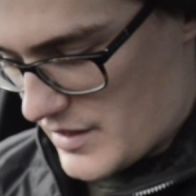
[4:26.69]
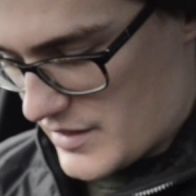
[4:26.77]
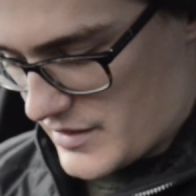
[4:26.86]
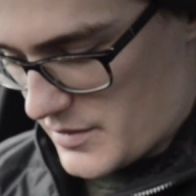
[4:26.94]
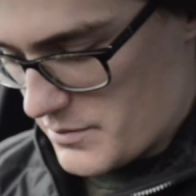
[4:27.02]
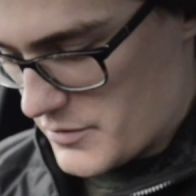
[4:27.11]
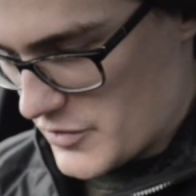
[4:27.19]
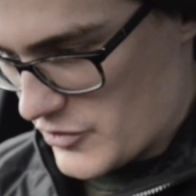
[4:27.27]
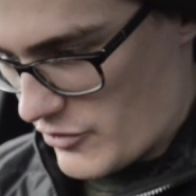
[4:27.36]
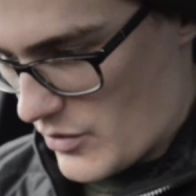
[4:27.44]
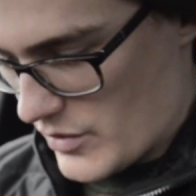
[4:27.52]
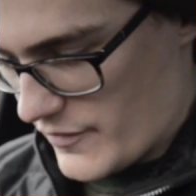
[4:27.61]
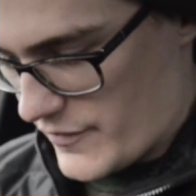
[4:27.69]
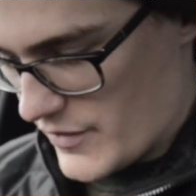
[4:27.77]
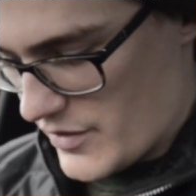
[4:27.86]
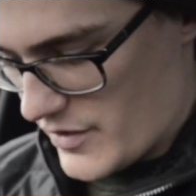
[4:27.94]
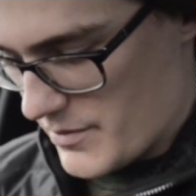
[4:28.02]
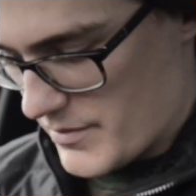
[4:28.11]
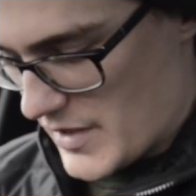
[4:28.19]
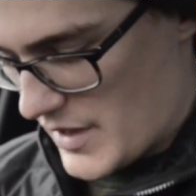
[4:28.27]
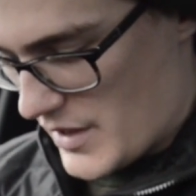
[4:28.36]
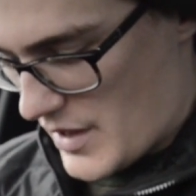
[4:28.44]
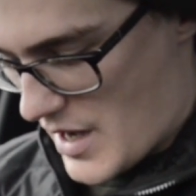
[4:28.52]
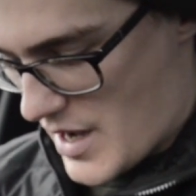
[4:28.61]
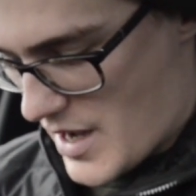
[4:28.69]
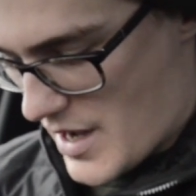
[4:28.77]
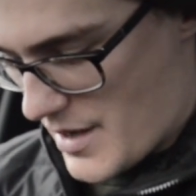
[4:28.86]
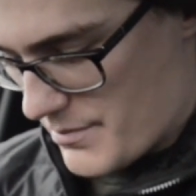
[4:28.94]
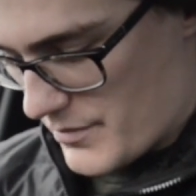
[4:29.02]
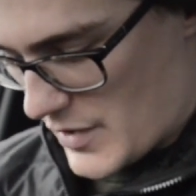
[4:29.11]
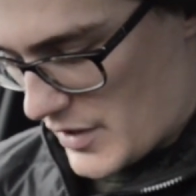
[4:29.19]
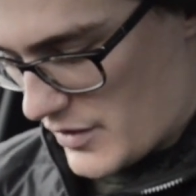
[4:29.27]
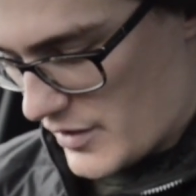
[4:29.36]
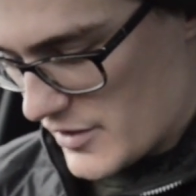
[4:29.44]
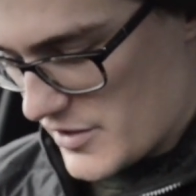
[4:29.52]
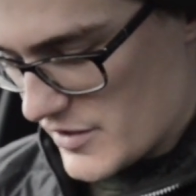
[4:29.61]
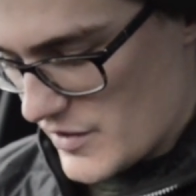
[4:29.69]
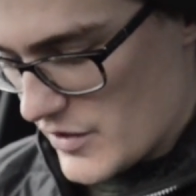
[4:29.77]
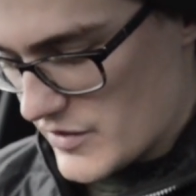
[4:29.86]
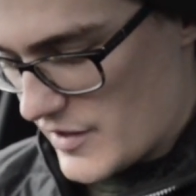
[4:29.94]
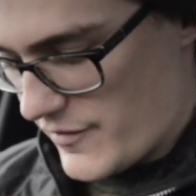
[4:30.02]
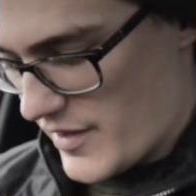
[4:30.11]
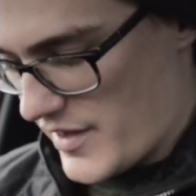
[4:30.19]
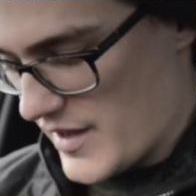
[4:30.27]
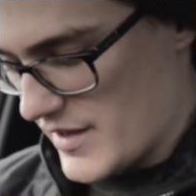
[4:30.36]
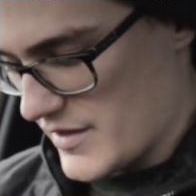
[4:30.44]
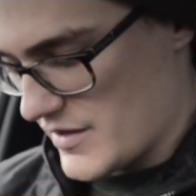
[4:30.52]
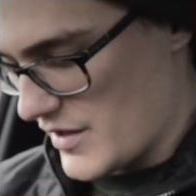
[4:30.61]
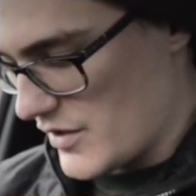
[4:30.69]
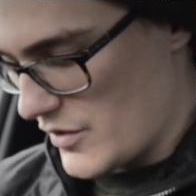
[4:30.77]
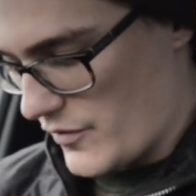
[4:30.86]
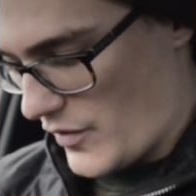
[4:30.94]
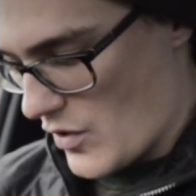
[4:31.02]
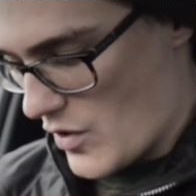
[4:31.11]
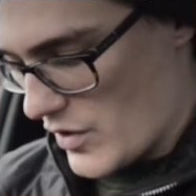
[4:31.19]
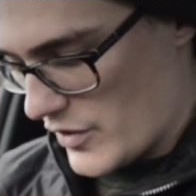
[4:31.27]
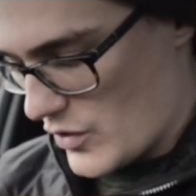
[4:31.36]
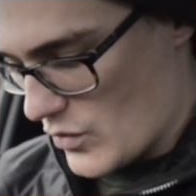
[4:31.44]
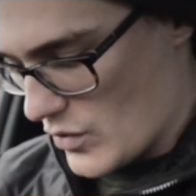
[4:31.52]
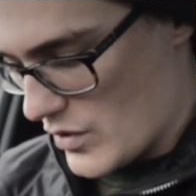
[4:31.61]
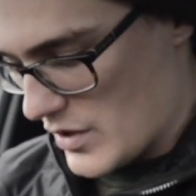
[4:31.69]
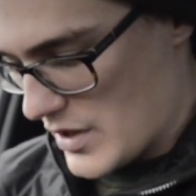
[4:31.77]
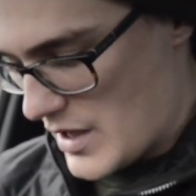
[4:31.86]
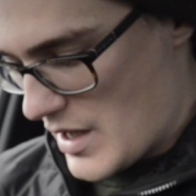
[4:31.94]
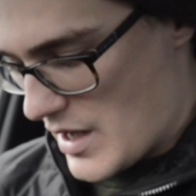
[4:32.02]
as I'm scrolling through them, you're going to adjust loads of different things. So you've got your